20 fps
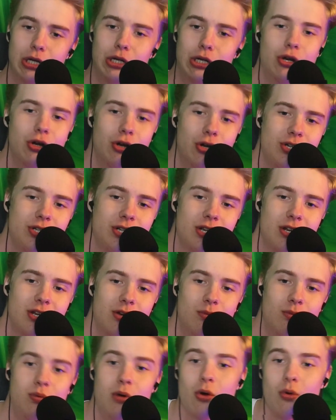good
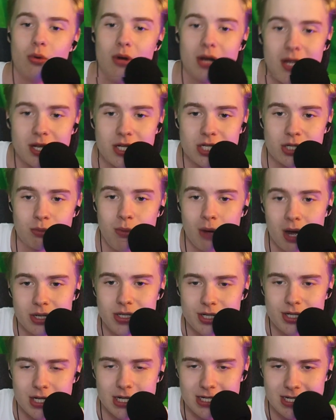Rolex
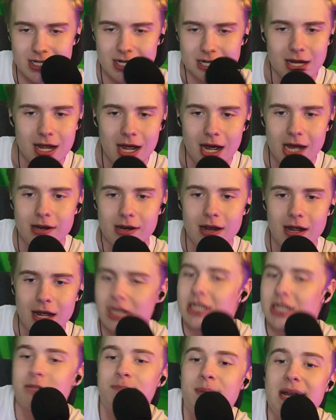watches and
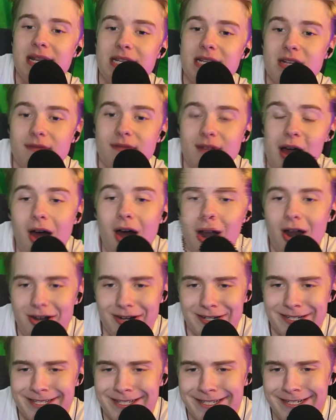expensive
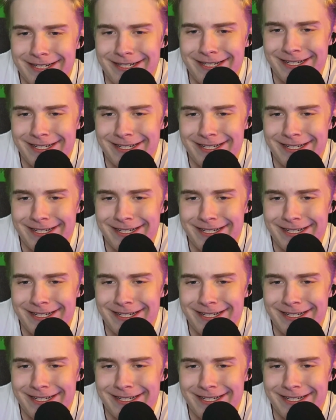cars.